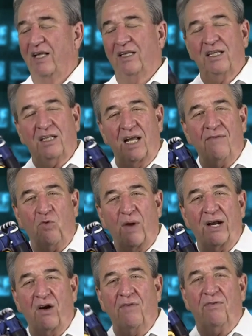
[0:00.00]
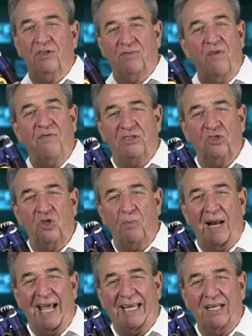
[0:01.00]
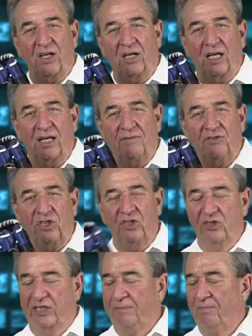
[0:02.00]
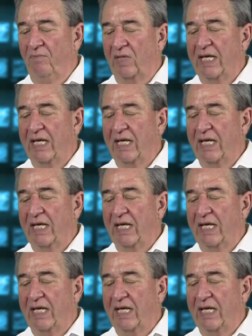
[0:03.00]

The glove radar, first of all, fits on the black of your glove to use it.